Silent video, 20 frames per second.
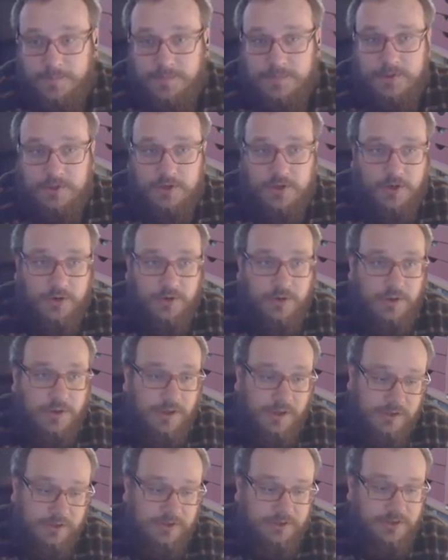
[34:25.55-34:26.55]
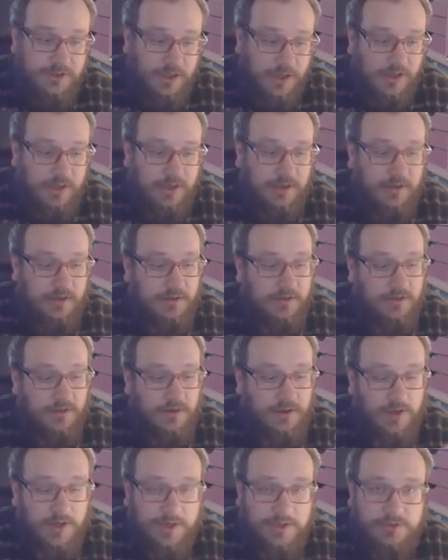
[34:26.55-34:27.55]
You don't need to like
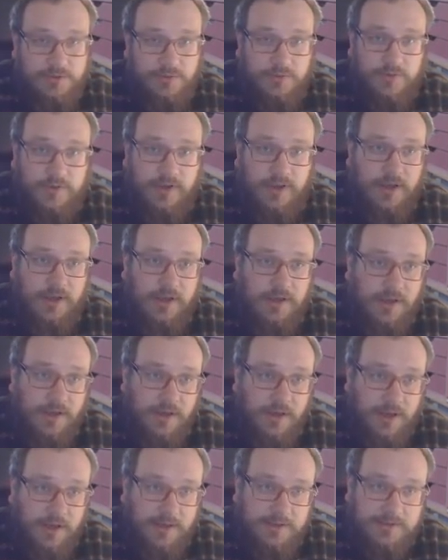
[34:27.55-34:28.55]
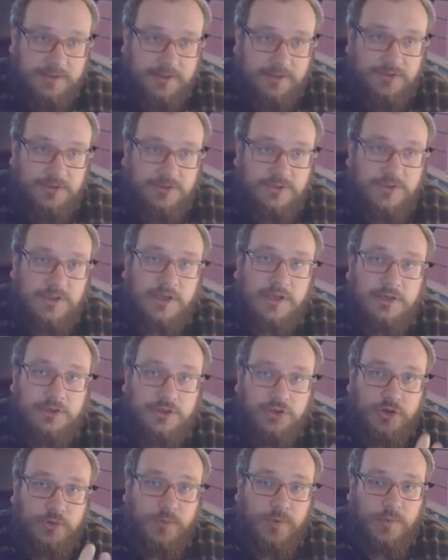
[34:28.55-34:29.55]
connect to a thing and then access a thing. It
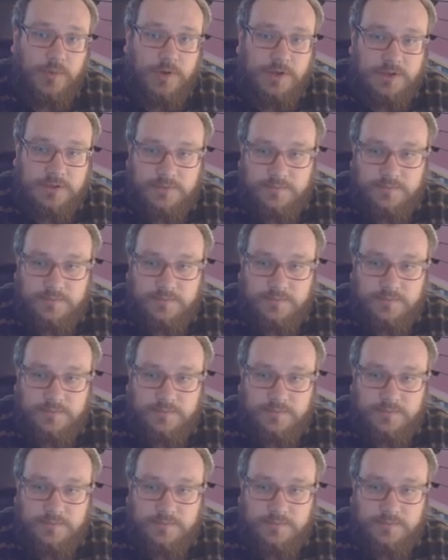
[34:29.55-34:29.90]
should be one